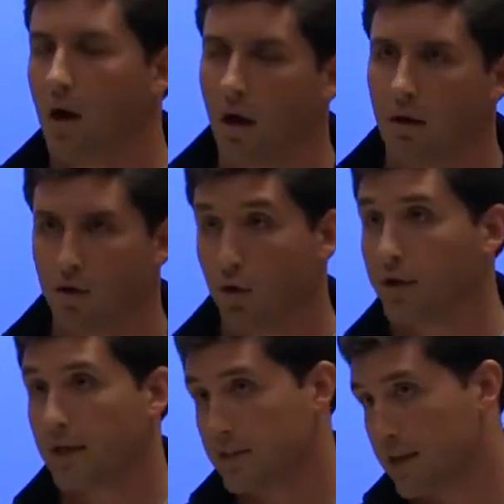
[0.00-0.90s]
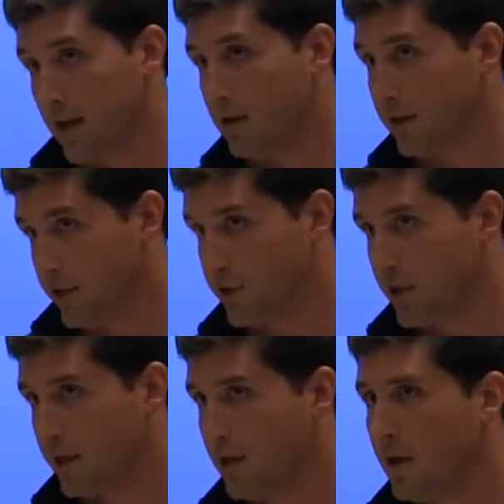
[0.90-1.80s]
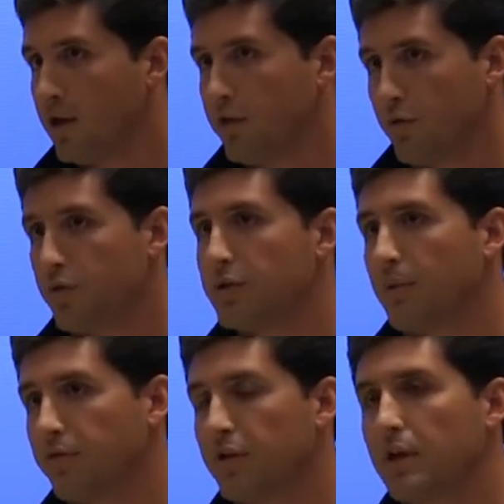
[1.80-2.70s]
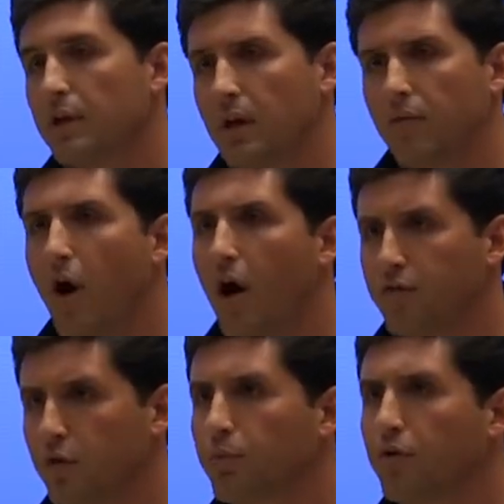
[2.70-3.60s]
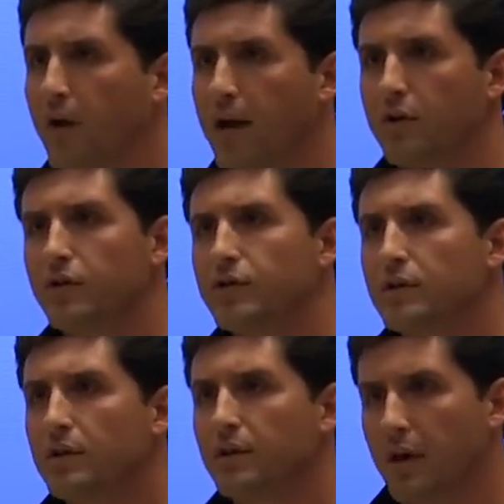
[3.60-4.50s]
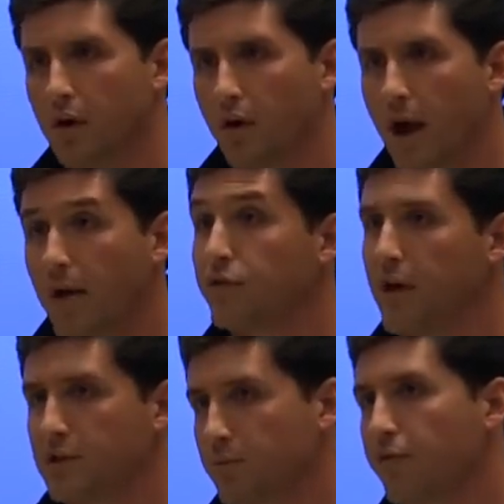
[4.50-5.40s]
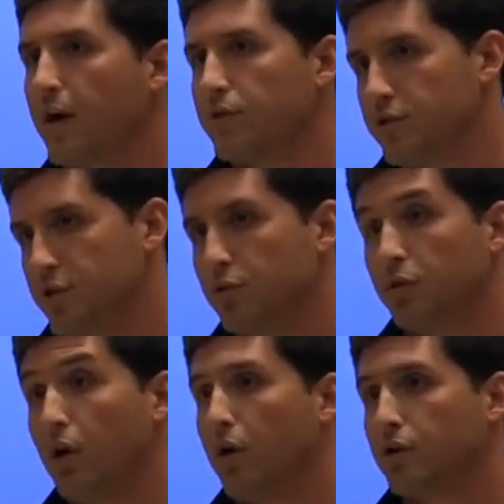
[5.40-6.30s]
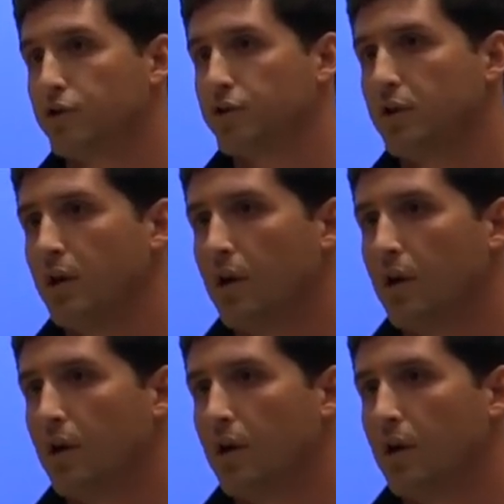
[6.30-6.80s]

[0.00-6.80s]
uh, in order to get scale initially, through some of the kind of offer providers that are advertising providers to large